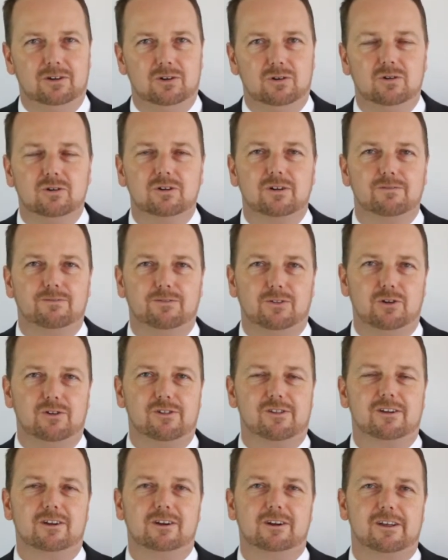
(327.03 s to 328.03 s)
or
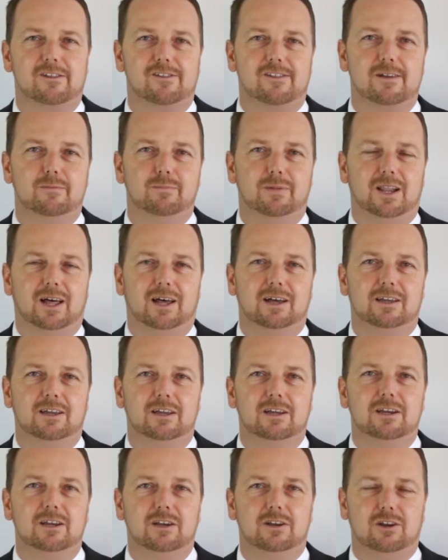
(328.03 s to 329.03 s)
confusingly similar
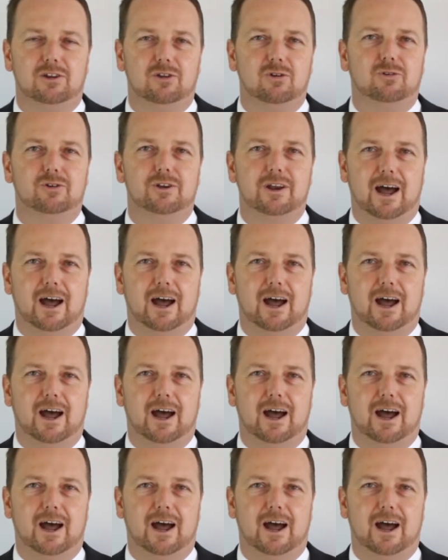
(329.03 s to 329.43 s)
to your